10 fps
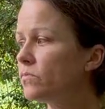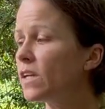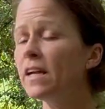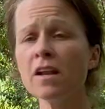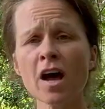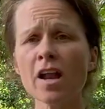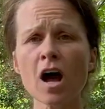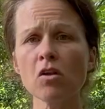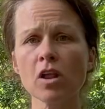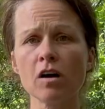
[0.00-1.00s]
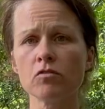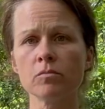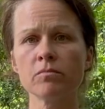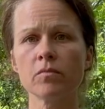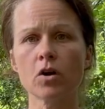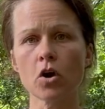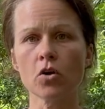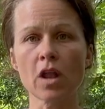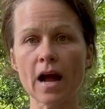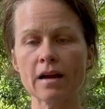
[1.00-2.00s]
And not all of them
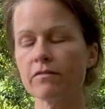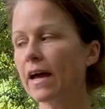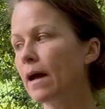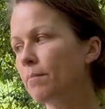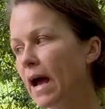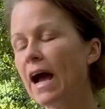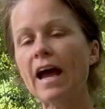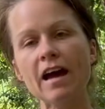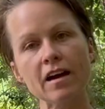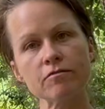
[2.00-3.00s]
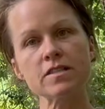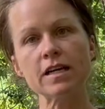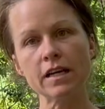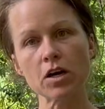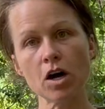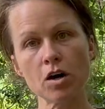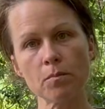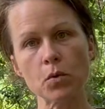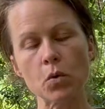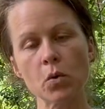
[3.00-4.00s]
are like that, but I have seen a
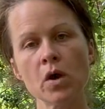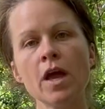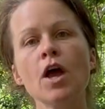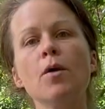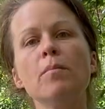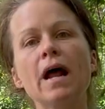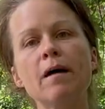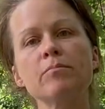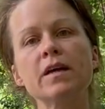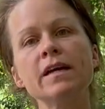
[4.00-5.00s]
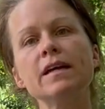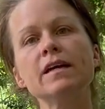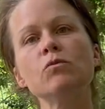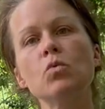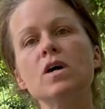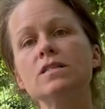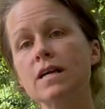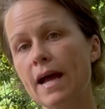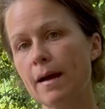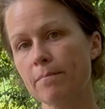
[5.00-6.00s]
couple. But I'm thinking what's
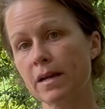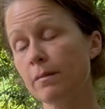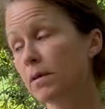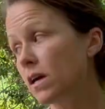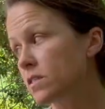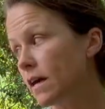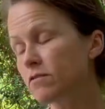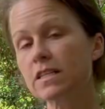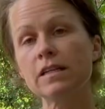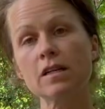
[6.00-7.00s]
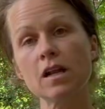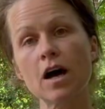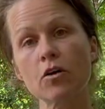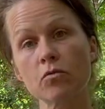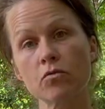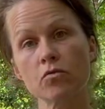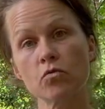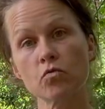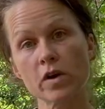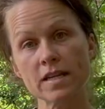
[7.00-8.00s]
happening, because I've seen a lot of
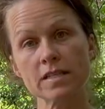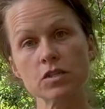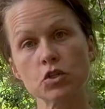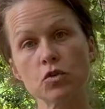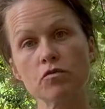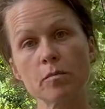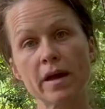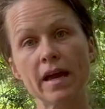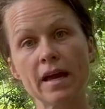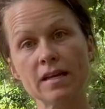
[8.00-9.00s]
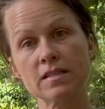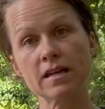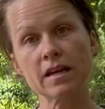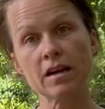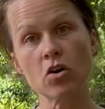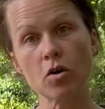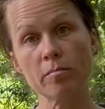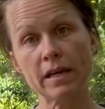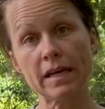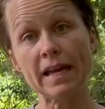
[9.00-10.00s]
residue from eggs that are
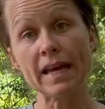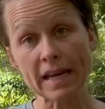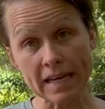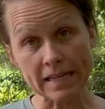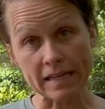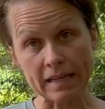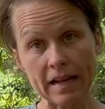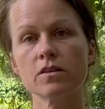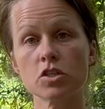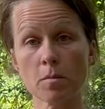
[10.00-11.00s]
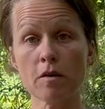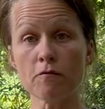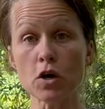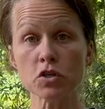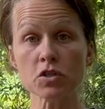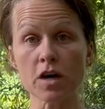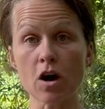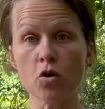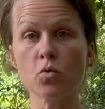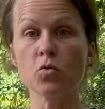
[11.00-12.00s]
being eaten. So my first
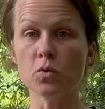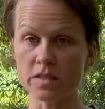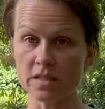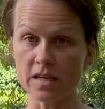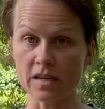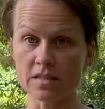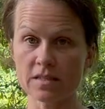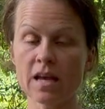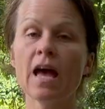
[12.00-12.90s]
thought was this.